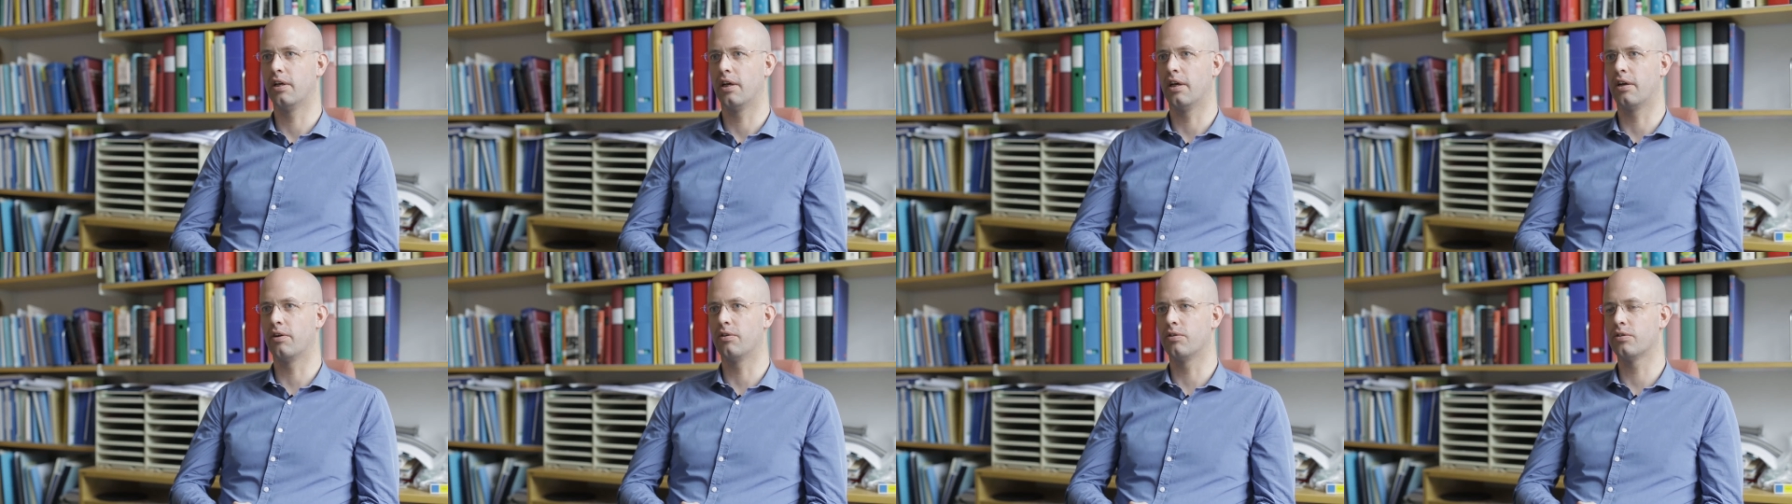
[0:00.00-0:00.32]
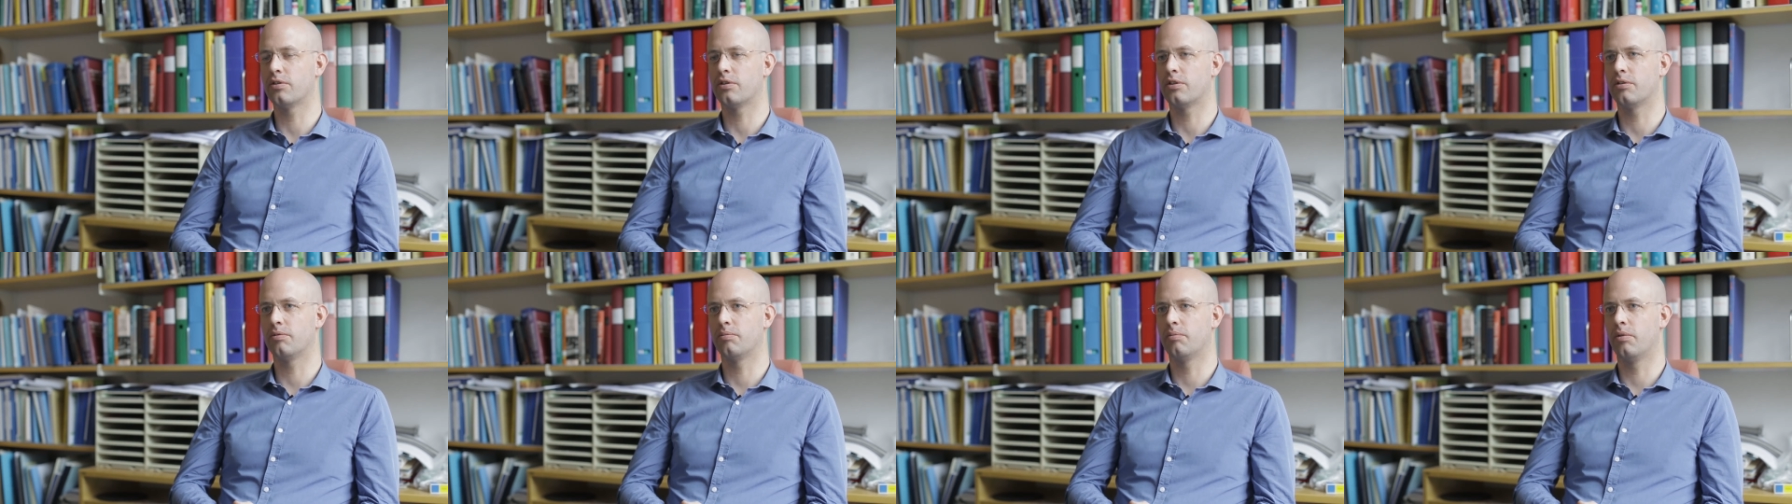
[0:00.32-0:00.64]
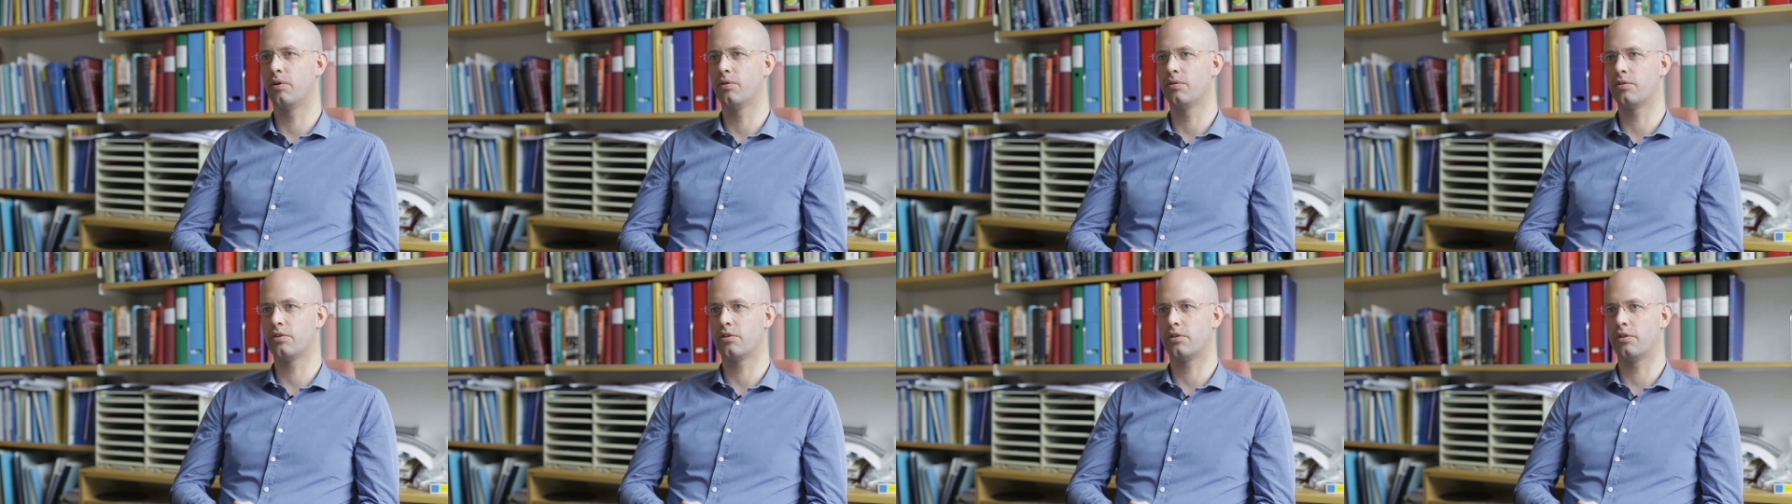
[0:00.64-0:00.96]
And also,
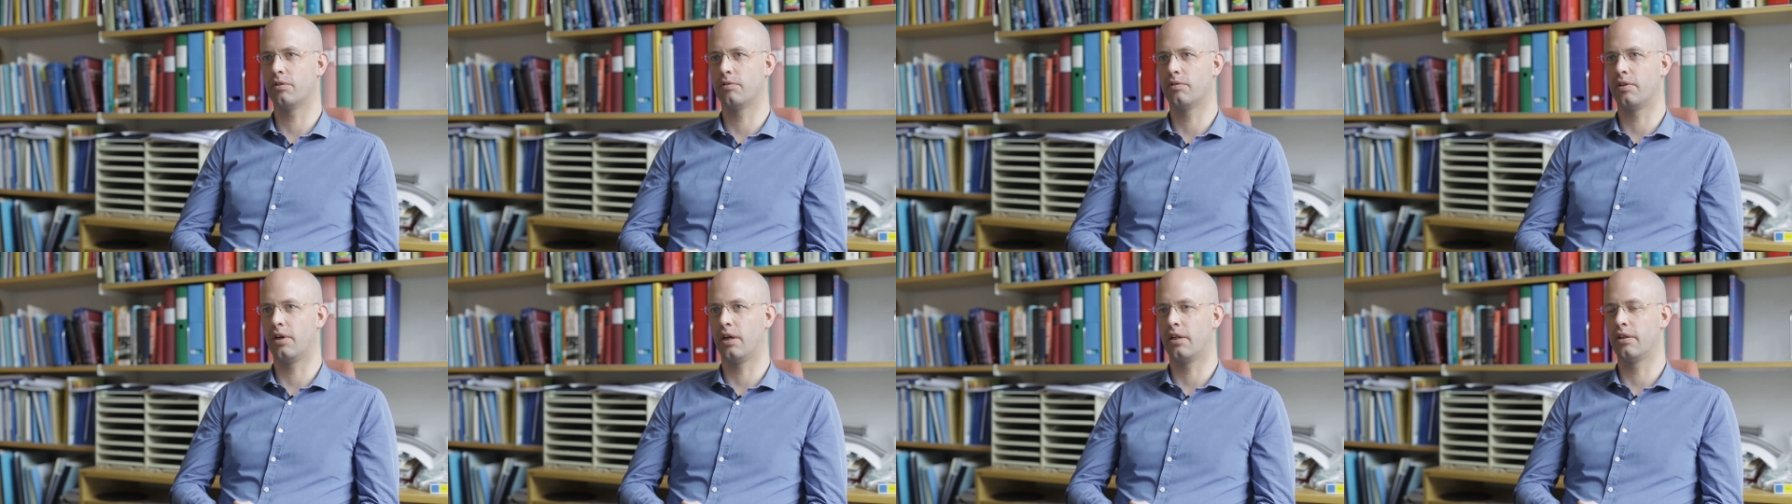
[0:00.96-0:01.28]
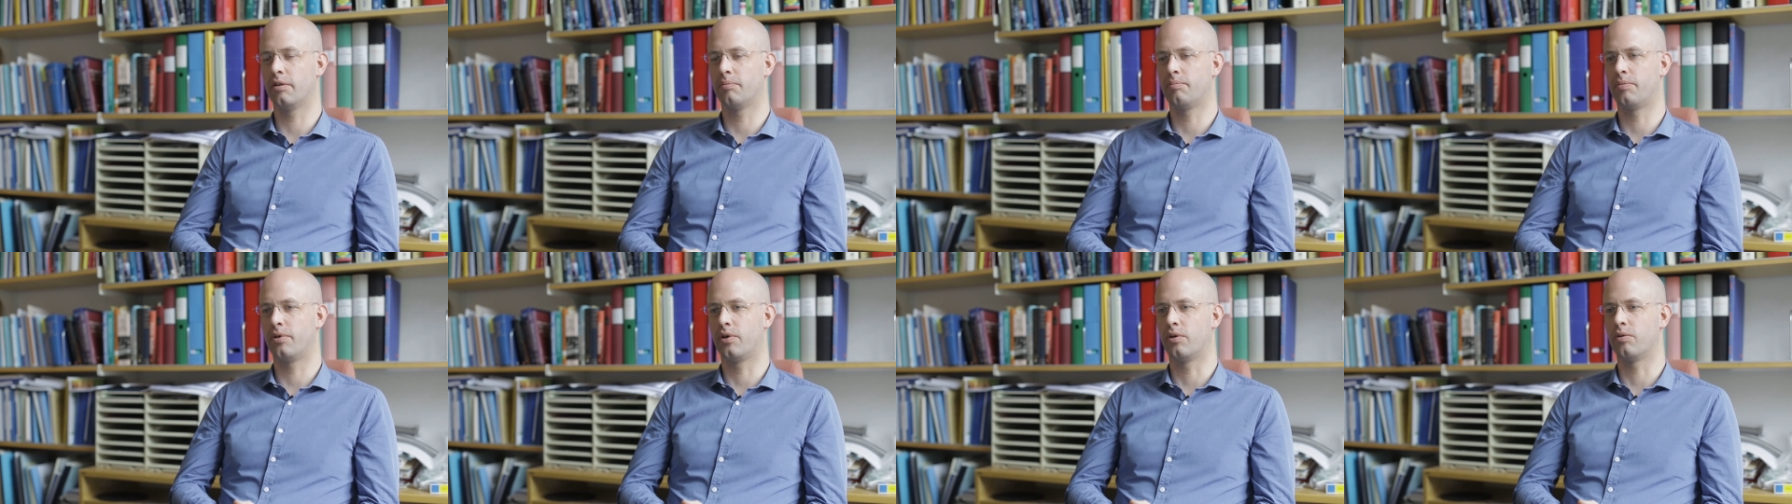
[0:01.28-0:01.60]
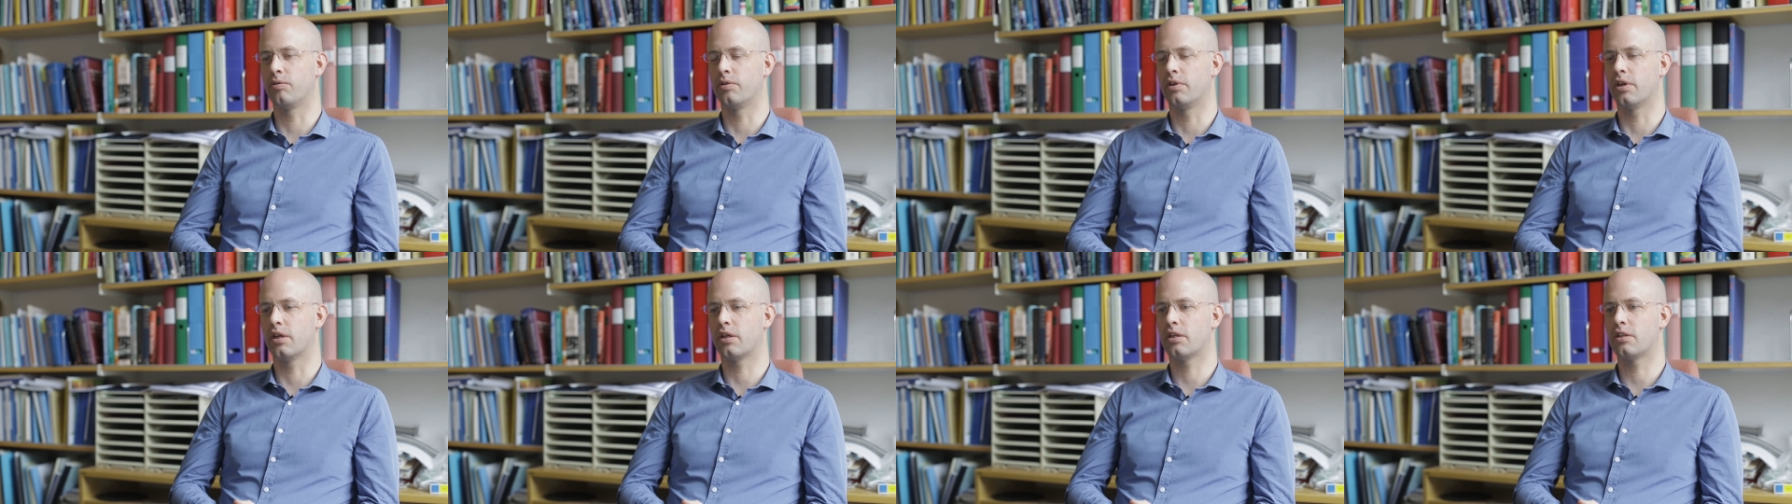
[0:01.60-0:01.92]
most of the other
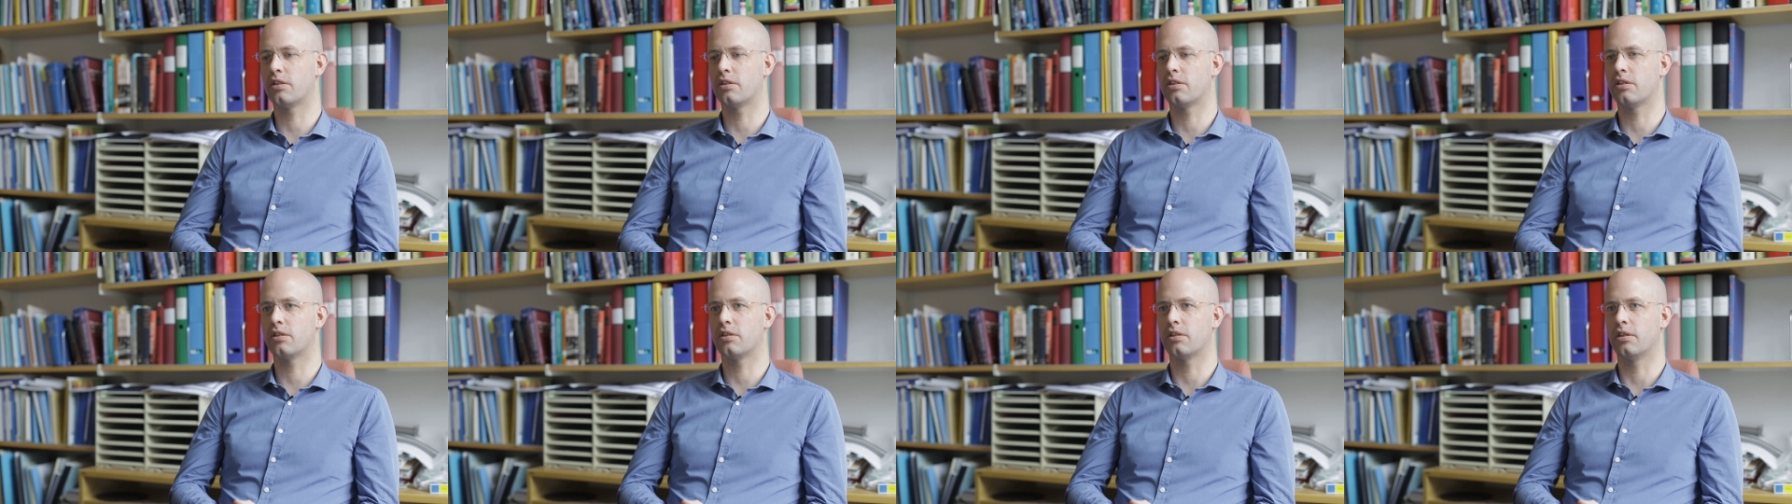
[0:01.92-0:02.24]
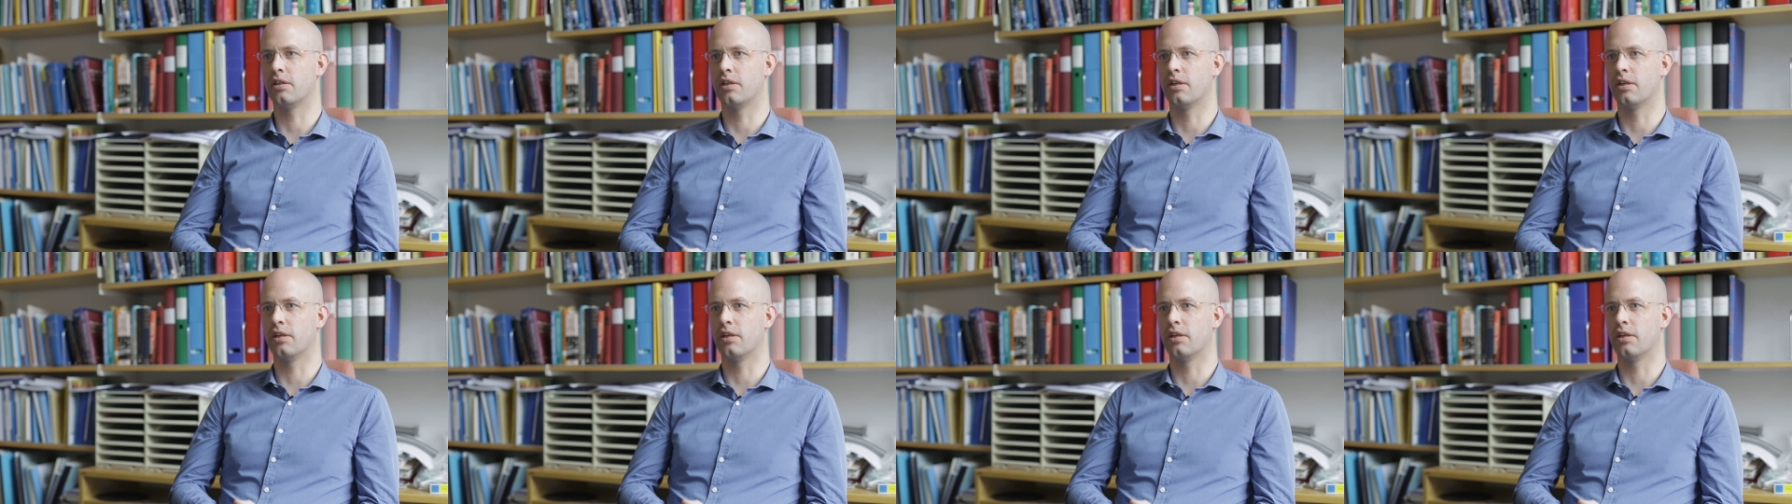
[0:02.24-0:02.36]
projects